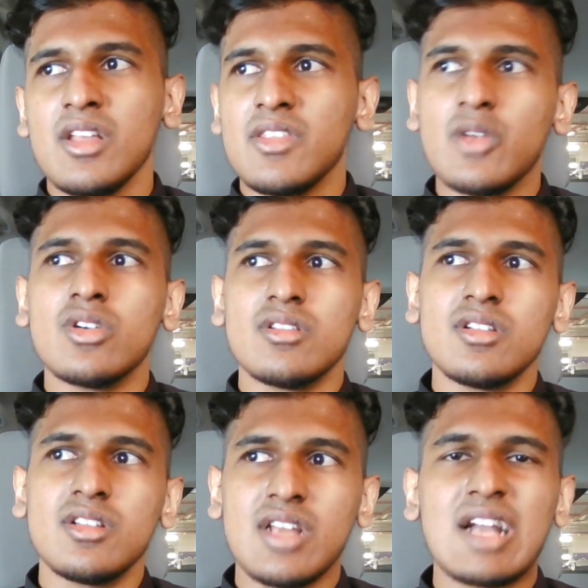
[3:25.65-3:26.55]
they
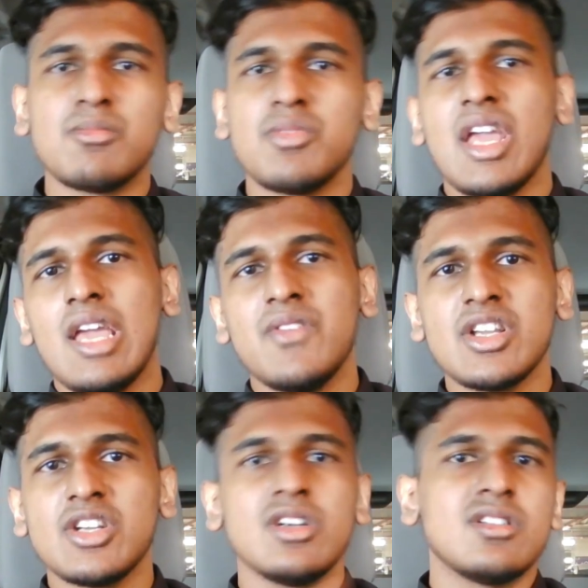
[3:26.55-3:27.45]
were not
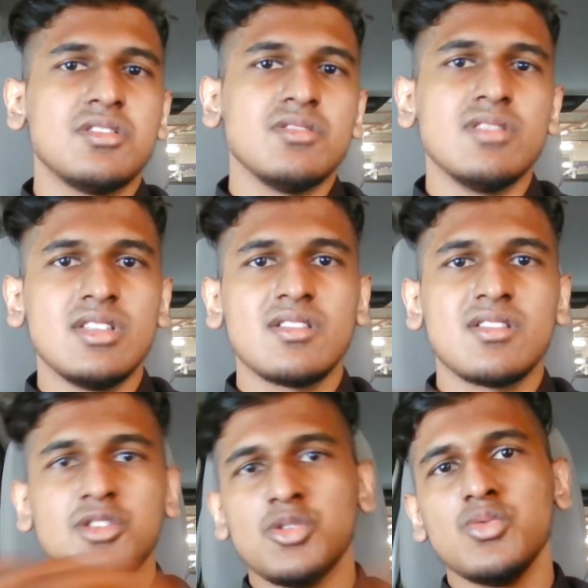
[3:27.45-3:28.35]
behaving good to
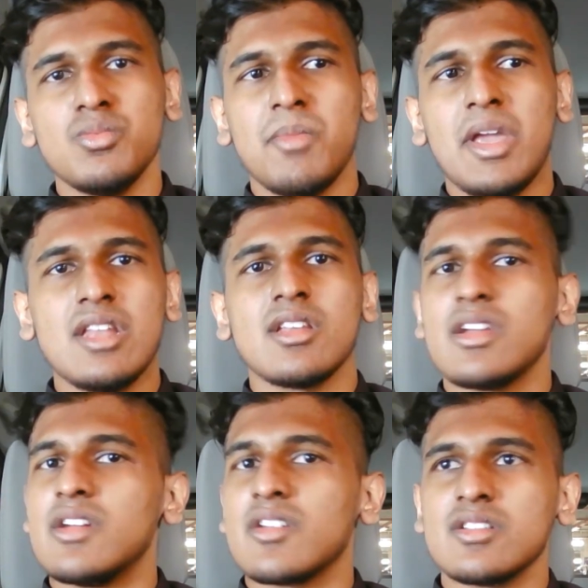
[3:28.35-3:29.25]
these two main
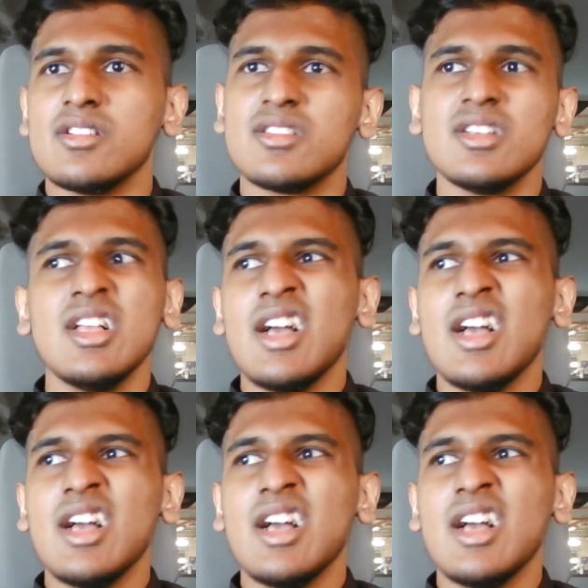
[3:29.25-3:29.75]
characters.